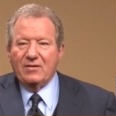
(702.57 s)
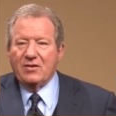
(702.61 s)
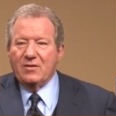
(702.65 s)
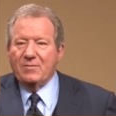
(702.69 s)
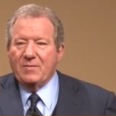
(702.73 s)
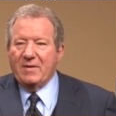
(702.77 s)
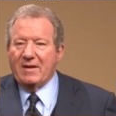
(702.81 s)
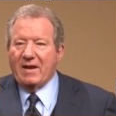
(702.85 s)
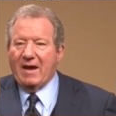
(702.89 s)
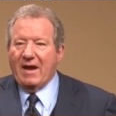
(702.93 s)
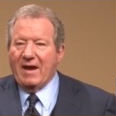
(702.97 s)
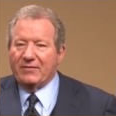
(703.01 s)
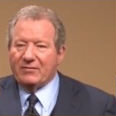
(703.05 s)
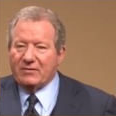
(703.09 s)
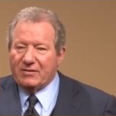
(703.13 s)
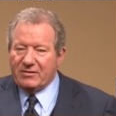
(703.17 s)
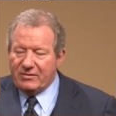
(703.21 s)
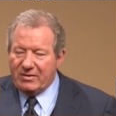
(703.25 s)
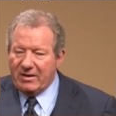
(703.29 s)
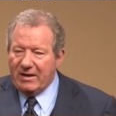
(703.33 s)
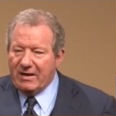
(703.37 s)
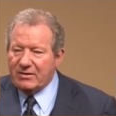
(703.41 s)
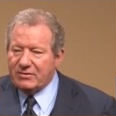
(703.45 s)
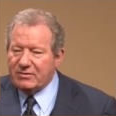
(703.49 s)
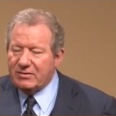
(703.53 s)
You mean I have to
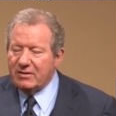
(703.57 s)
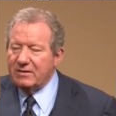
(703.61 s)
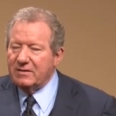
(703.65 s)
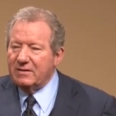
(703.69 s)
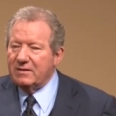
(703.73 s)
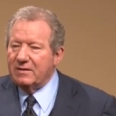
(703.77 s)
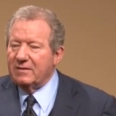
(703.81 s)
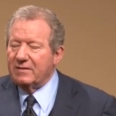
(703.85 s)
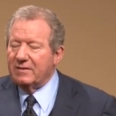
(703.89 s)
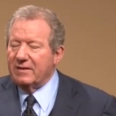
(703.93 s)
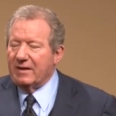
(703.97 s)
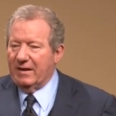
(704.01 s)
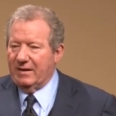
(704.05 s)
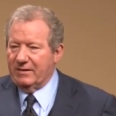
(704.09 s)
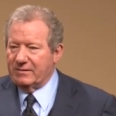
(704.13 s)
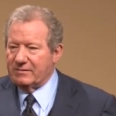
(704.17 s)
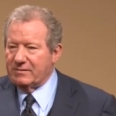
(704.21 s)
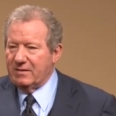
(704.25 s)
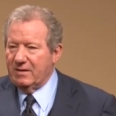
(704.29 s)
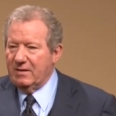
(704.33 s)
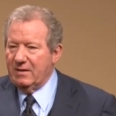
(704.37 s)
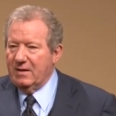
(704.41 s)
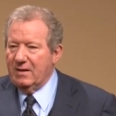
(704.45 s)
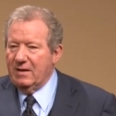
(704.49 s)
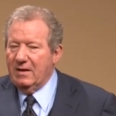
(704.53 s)
teach it?
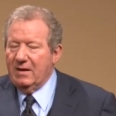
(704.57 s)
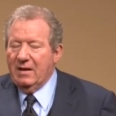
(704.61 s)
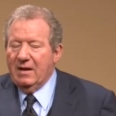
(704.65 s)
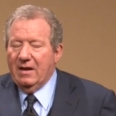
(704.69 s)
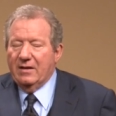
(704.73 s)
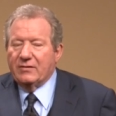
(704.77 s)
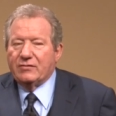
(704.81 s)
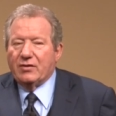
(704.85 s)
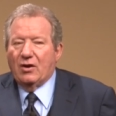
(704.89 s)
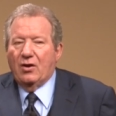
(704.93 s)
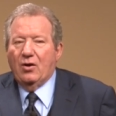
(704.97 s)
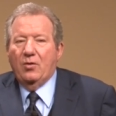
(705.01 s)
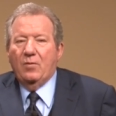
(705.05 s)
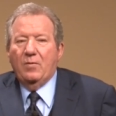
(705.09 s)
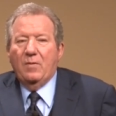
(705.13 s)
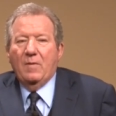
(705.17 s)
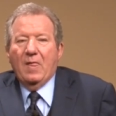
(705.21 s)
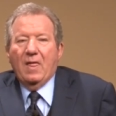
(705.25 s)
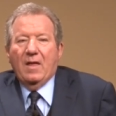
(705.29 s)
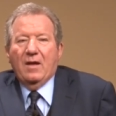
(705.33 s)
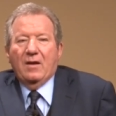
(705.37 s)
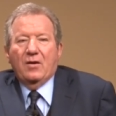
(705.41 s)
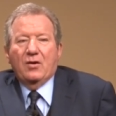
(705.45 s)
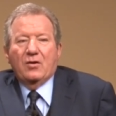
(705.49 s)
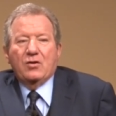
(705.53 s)
This. So
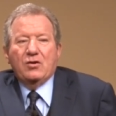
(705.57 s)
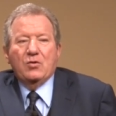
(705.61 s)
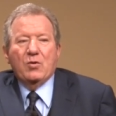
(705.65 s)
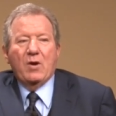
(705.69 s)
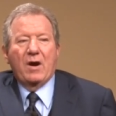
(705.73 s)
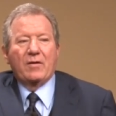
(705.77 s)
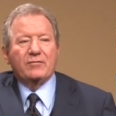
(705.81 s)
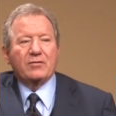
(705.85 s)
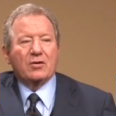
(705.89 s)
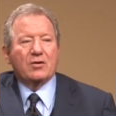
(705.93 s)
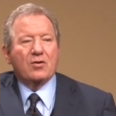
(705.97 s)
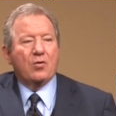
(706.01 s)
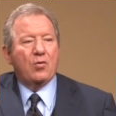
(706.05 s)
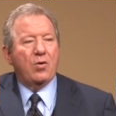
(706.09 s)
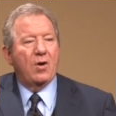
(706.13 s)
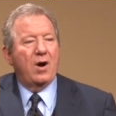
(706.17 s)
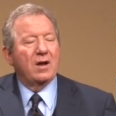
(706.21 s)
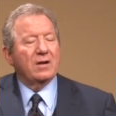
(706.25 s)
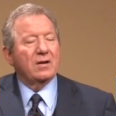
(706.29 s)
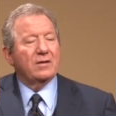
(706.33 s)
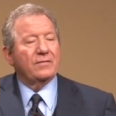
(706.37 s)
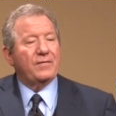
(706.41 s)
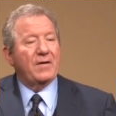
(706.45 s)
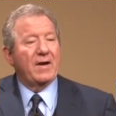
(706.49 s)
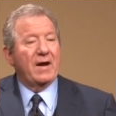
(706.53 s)
you have to
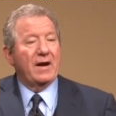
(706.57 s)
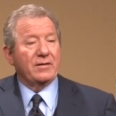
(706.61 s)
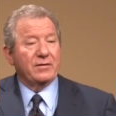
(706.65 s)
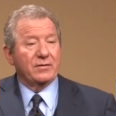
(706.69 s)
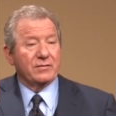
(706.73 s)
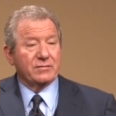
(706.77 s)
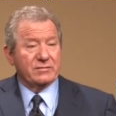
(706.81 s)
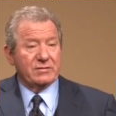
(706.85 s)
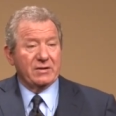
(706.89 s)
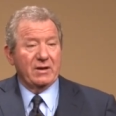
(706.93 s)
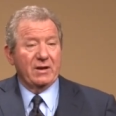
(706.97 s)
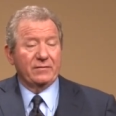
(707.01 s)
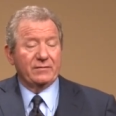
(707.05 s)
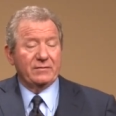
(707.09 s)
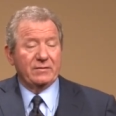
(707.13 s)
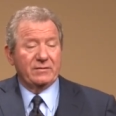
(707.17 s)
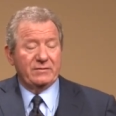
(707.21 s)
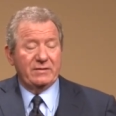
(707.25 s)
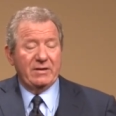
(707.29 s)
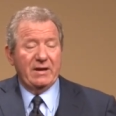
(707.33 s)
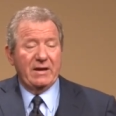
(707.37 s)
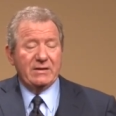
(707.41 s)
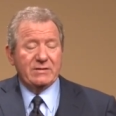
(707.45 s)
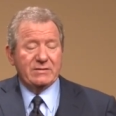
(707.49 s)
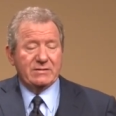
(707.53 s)
qualify yourself to
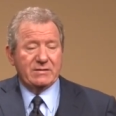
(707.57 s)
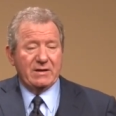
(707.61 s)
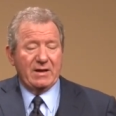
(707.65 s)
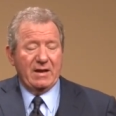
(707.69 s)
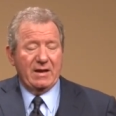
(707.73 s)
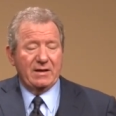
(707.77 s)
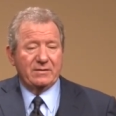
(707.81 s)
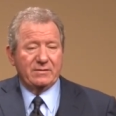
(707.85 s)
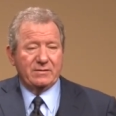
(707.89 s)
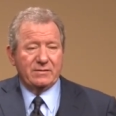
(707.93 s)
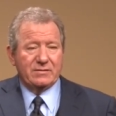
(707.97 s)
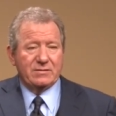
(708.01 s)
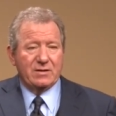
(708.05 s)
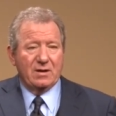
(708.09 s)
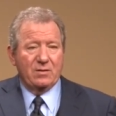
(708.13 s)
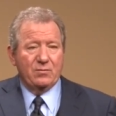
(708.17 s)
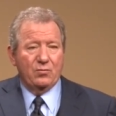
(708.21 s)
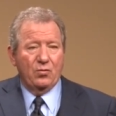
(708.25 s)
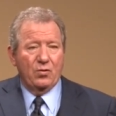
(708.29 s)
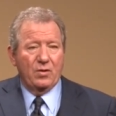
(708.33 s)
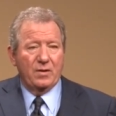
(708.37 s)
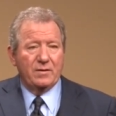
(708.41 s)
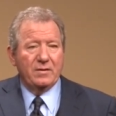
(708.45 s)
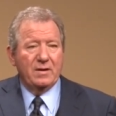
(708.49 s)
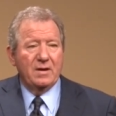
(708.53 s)
teach that to
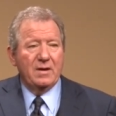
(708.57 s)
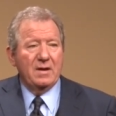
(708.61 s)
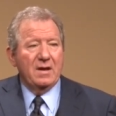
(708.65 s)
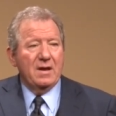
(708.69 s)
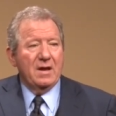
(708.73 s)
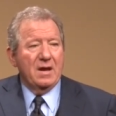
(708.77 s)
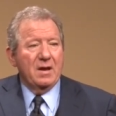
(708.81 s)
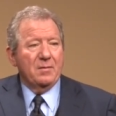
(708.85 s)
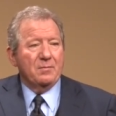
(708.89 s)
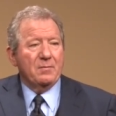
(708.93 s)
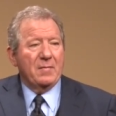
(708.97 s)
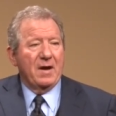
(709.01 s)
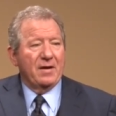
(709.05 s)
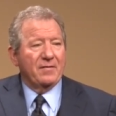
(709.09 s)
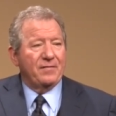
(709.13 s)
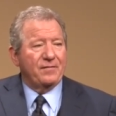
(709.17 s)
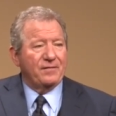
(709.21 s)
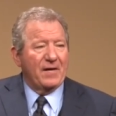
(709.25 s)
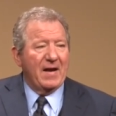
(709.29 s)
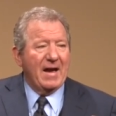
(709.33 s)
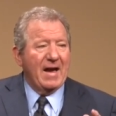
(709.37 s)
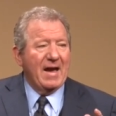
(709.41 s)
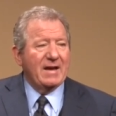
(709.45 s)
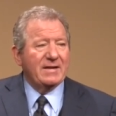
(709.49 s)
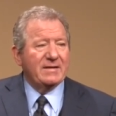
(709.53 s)
someone by
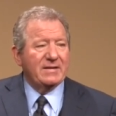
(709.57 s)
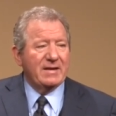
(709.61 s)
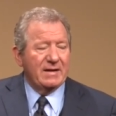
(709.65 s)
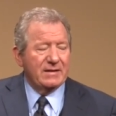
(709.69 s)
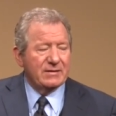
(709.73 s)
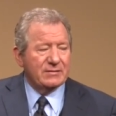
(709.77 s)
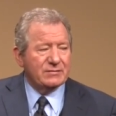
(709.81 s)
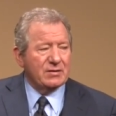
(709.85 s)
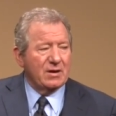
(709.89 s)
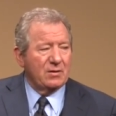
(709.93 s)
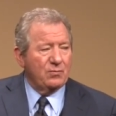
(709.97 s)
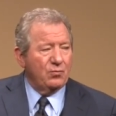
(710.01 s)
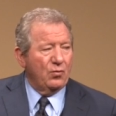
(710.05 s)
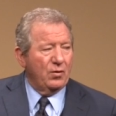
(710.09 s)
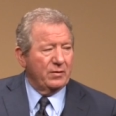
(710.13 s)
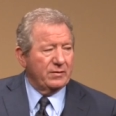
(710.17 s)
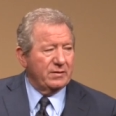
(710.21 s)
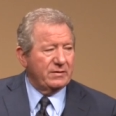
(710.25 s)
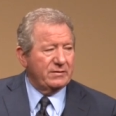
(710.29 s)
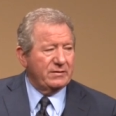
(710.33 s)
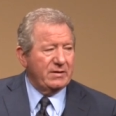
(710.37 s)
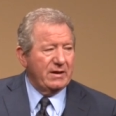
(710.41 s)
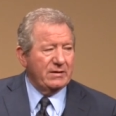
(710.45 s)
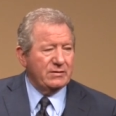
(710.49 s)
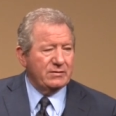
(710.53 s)
finding
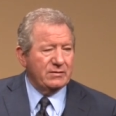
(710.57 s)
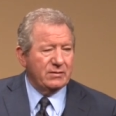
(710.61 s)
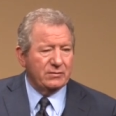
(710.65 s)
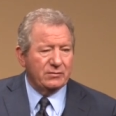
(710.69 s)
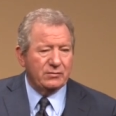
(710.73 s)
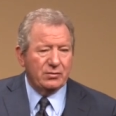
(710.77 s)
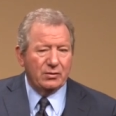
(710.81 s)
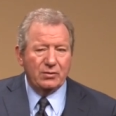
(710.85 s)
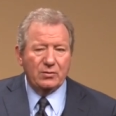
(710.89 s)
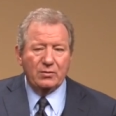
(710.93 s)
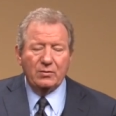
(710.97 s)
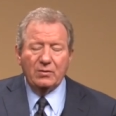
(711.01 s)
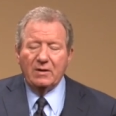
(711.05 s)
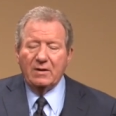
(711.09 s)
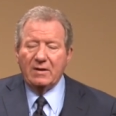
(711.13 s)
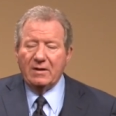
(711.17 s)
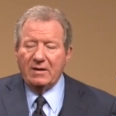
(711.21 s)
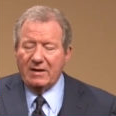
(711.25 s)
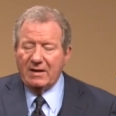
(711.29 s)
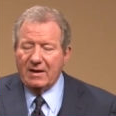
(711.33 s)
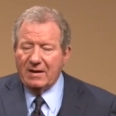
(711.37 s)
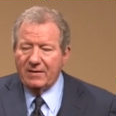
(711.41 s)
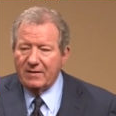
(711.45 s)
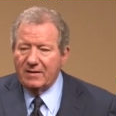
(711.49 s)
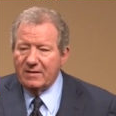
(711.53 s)
someone to teach it to
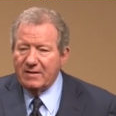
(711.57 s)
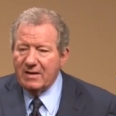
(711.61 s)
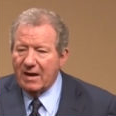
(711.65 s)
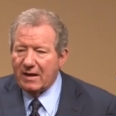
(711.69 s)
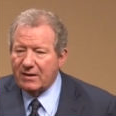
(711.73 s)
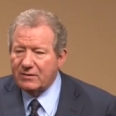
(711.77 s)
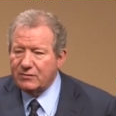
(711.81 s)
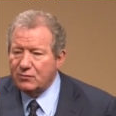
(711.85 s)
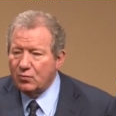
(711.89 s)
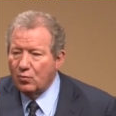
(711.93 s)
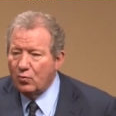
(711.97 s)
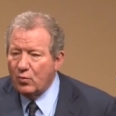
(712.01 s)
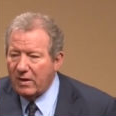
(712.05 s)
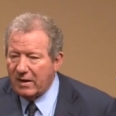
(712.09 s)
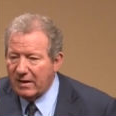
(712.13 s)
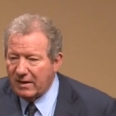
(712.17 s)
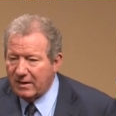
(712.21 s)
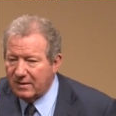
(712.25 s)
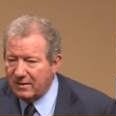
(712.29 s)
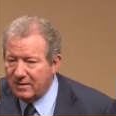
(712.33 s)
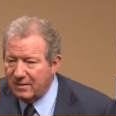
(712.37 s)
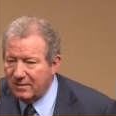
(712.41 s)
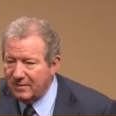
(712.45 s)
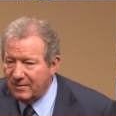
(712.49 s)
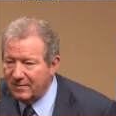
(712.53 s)
in the next
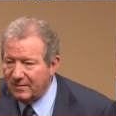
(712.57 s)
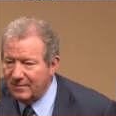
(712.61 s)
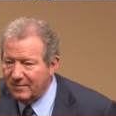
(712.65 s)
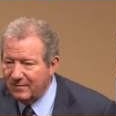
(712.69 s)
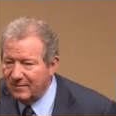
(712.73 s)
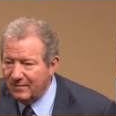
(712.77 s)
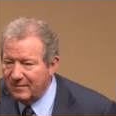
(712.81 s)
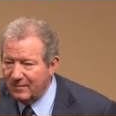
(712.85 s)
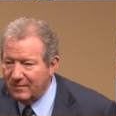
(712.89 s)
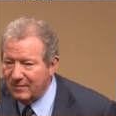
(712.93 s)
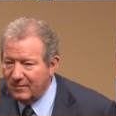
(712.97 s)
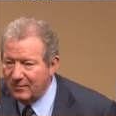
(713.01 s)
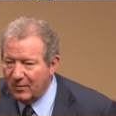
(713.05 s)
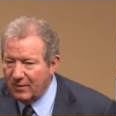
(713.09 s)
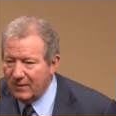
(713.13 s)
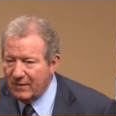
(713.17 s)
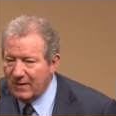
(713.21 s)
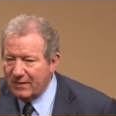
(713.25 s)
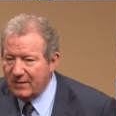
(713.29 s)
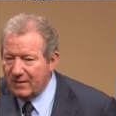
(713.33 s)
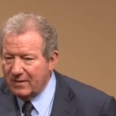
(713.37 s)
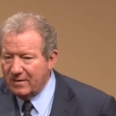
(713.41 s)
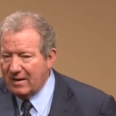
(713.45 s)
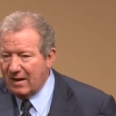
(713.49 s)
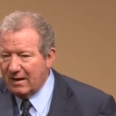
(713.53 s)
week,
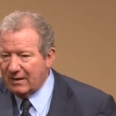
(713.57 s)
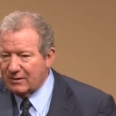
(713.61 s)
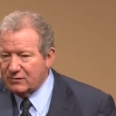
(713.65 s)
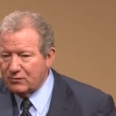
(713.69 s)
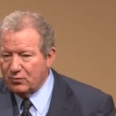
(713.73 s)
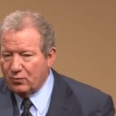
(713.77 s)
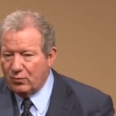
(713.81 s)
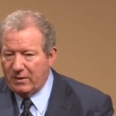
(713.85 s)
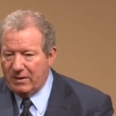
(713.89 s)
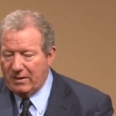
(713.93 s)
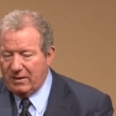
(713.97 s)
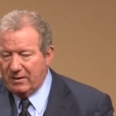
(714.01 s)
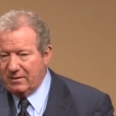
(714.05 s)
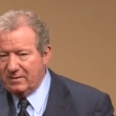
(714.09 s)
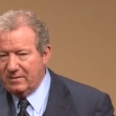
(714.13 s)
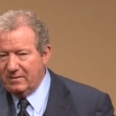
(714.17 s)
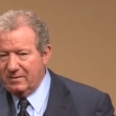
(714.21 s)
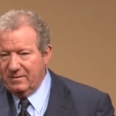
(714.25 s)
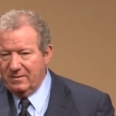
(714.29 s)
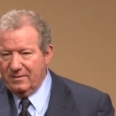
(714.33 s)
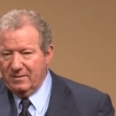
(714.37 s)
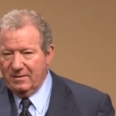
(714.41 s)
within the next week.